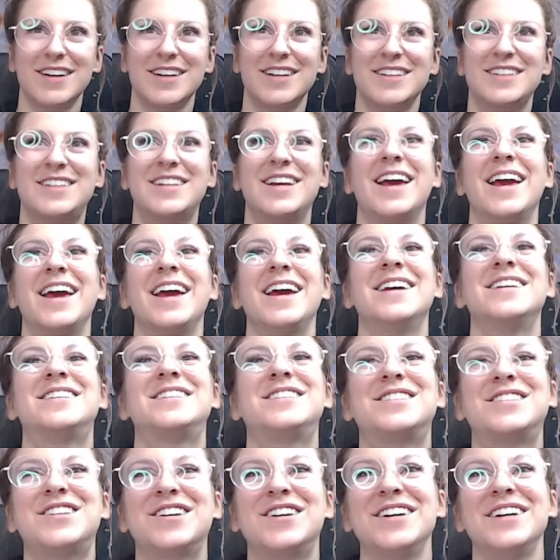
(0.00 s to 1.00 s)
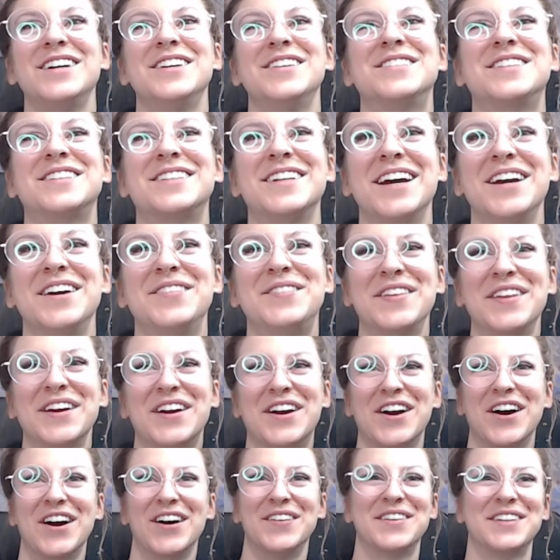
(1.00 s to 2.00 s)
Day streams night for the
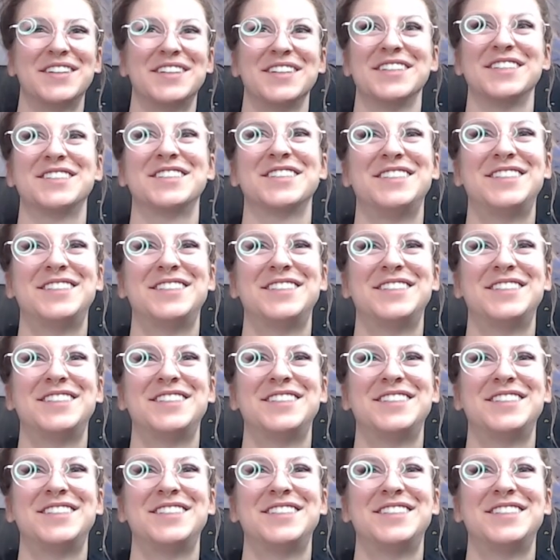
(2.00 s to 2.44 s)
competition.